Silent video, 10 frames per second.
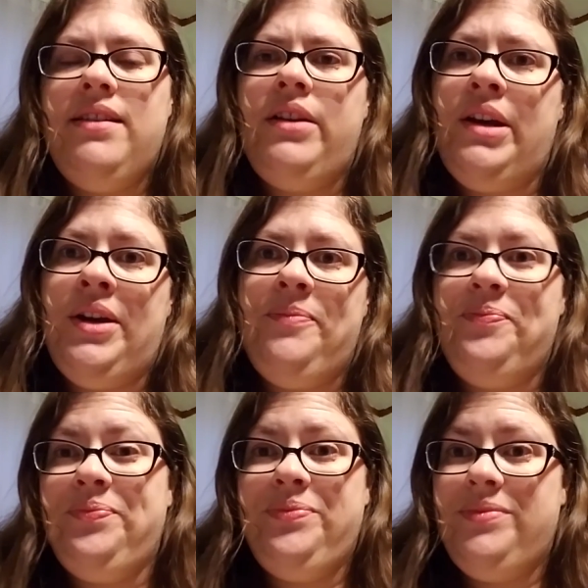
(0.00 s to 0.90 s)
and
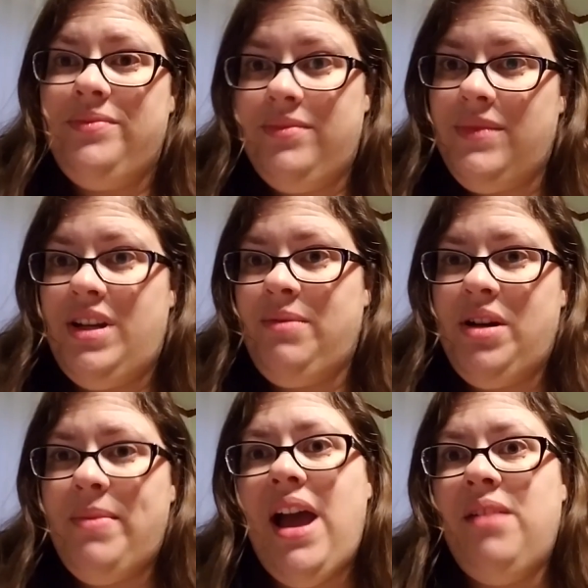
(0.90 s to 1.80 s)
I'm going to
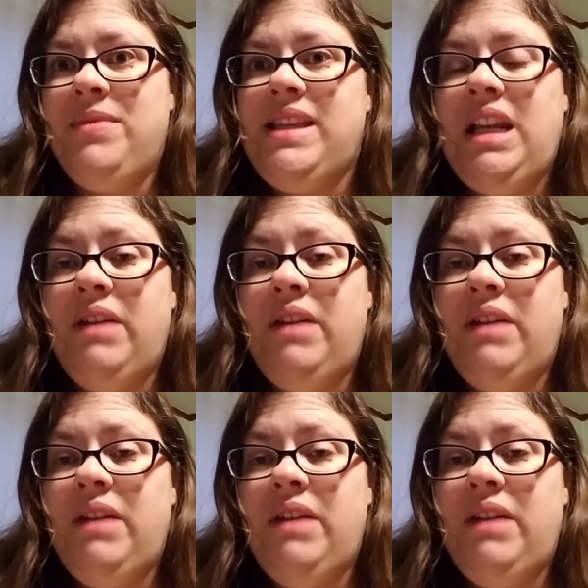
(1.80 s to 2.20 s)
buy them because I need